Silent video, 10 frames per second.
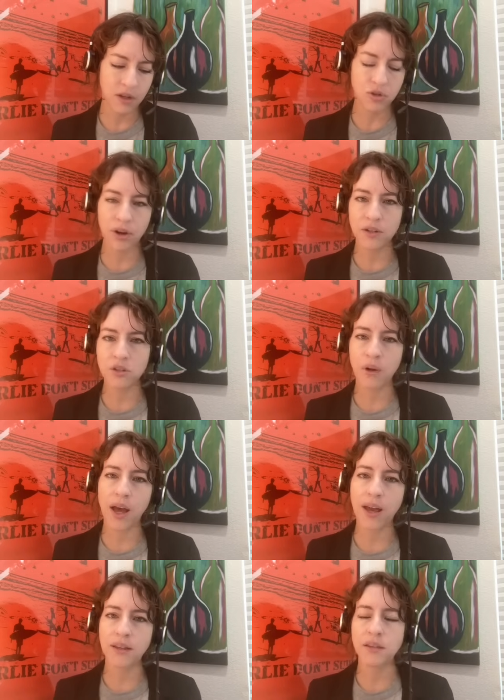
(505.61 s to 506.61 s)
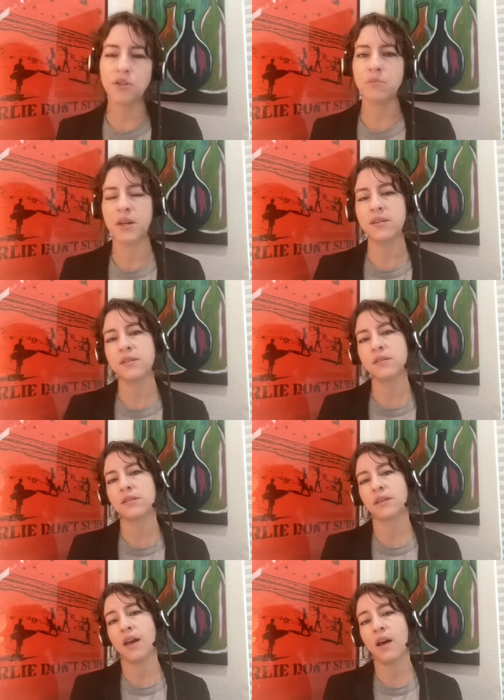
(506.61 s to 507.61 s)
tried to hack into Manson's
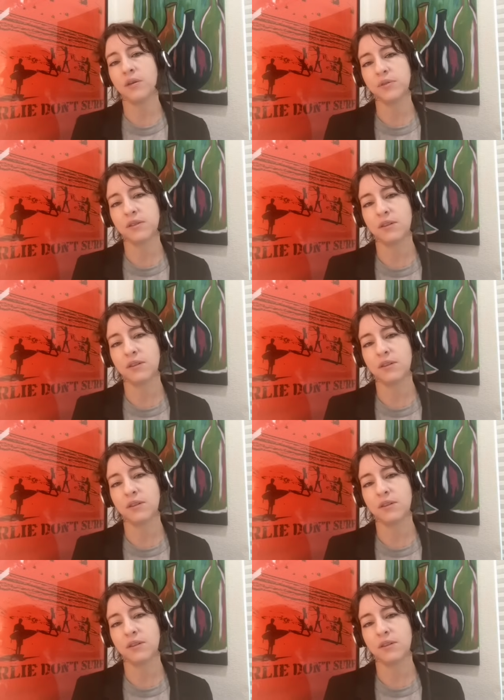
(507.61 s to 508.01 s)
accounts?